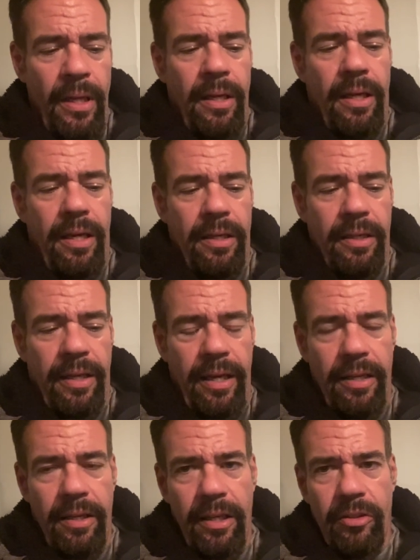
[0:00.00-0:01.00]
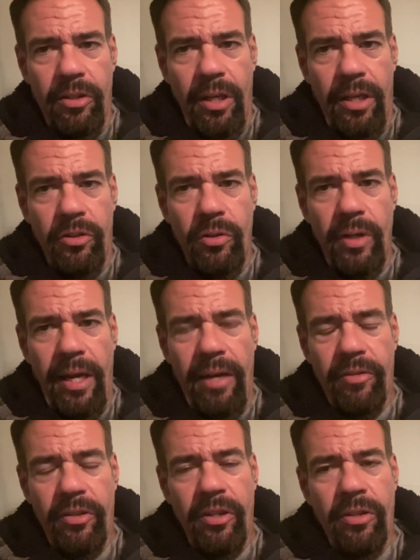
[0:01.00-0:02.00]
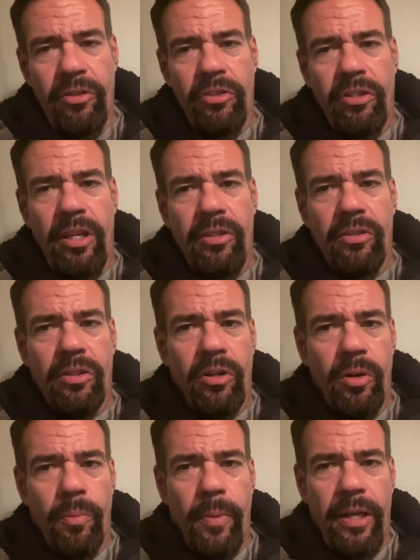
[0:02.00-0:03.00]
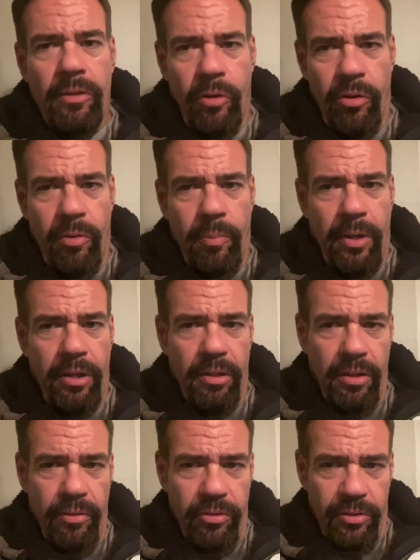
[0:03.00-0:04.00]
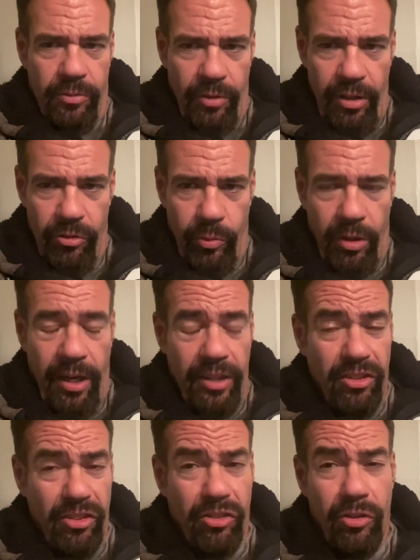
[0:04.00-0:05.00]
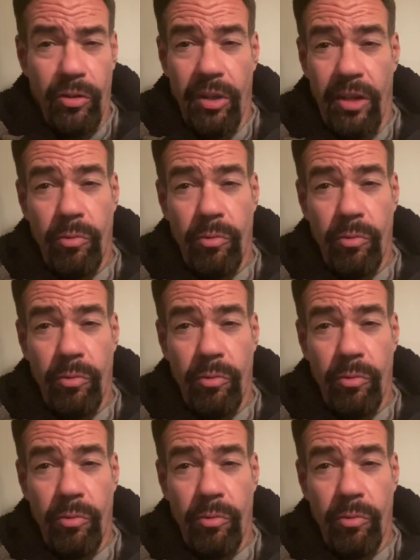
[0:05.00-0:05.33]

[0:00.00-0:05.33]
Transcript: And again, I, I do have another channel called Big Northern Bear Listen and Runs where I just do like